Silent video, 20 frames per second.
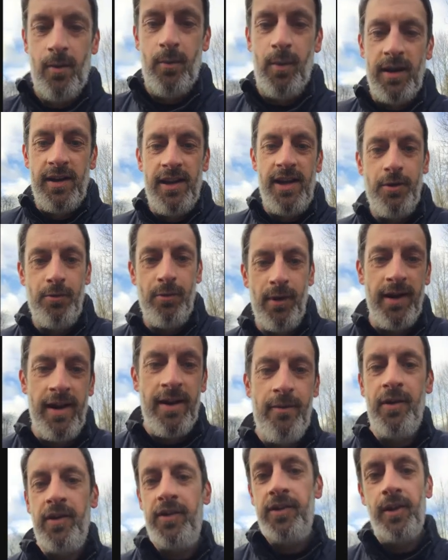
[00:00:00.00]
when he
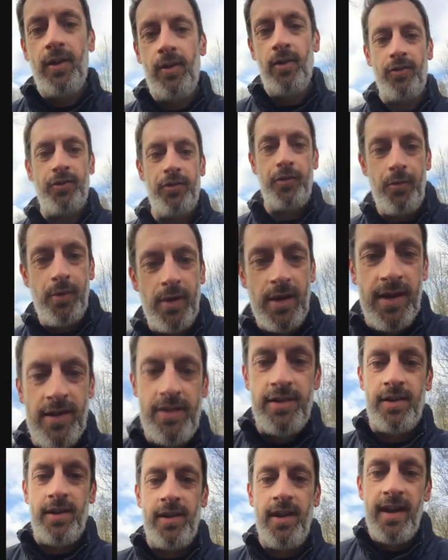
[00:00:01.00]
ran every single
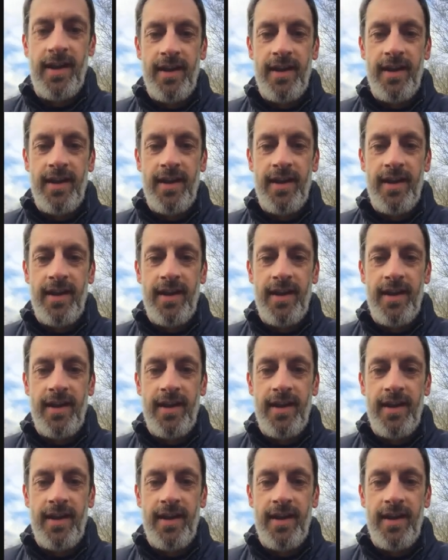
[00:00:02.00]
street